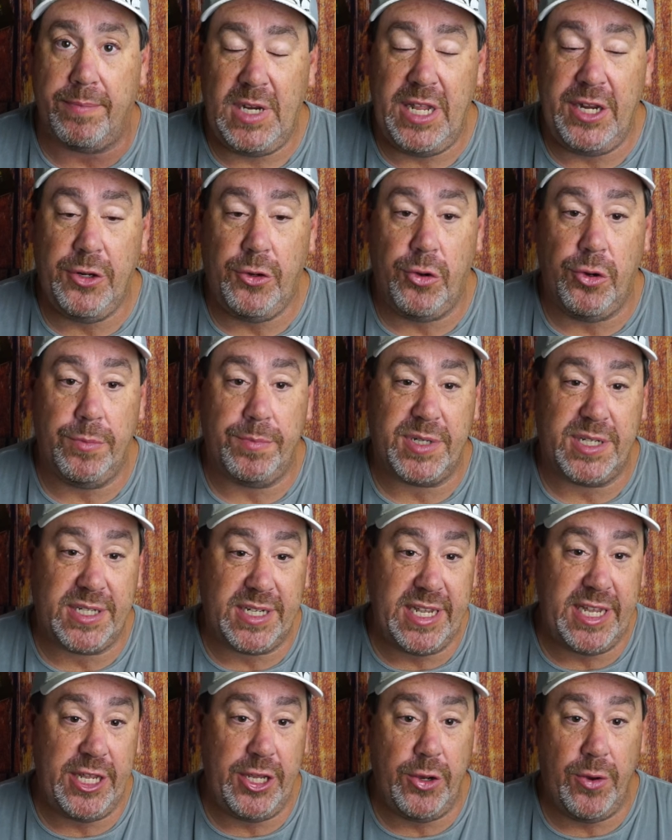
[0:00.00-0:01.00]
In Group
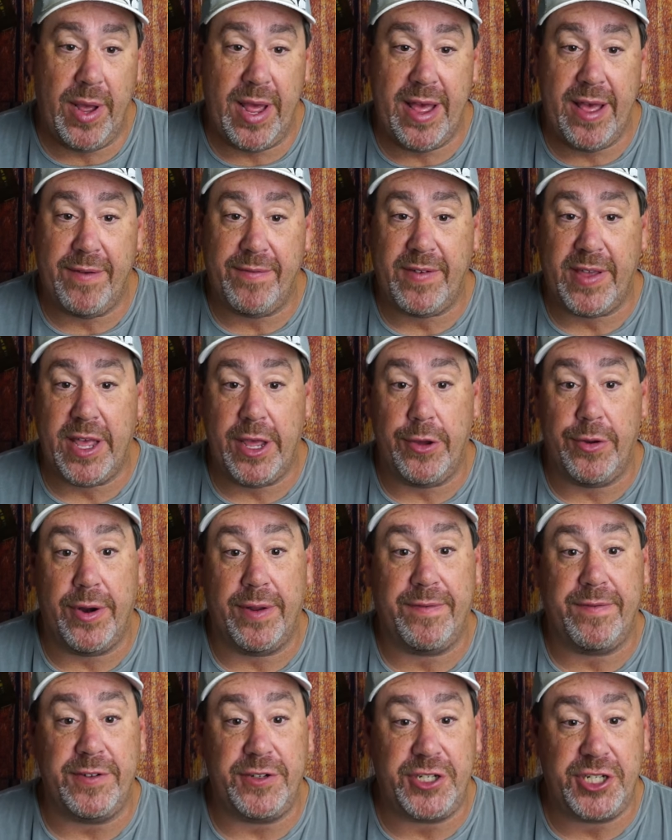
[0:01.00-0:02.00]
C, you have Kyoya
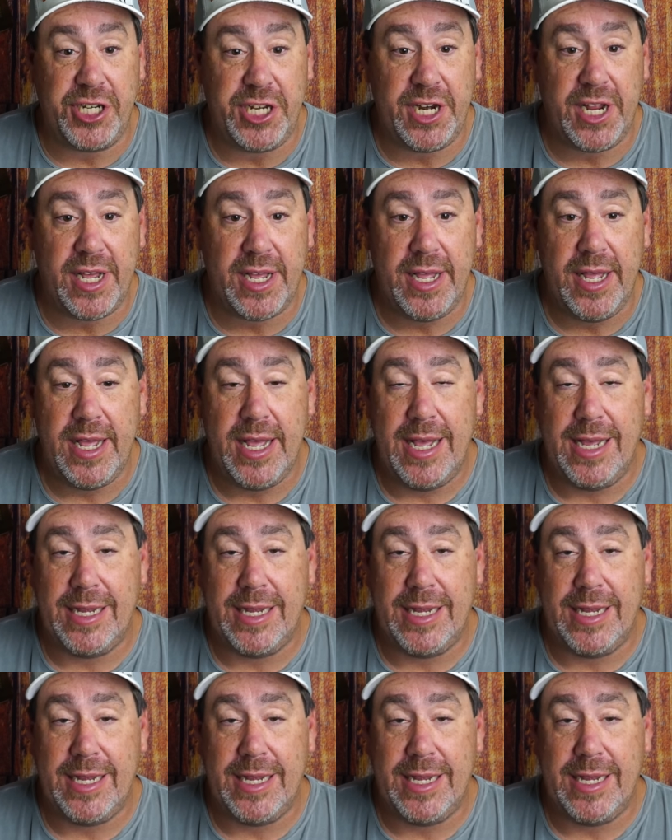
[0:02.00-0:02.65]
Fujita,